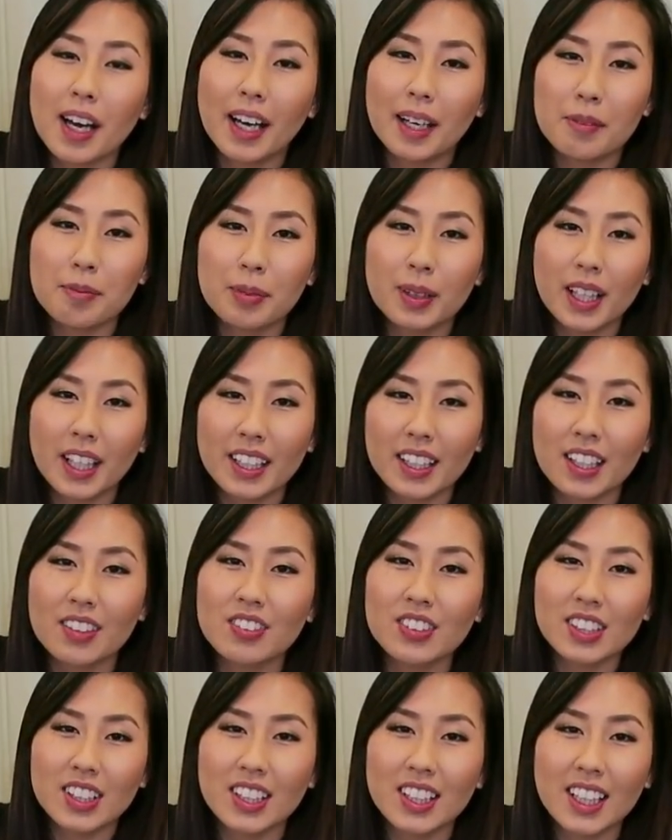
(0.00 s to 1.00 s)
I plate
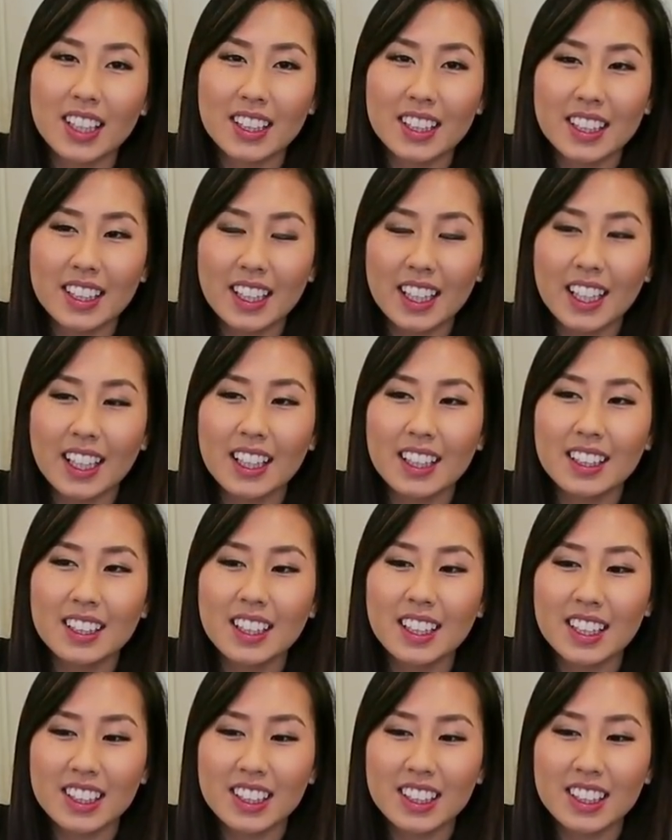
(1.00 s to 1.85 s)
everything at the end.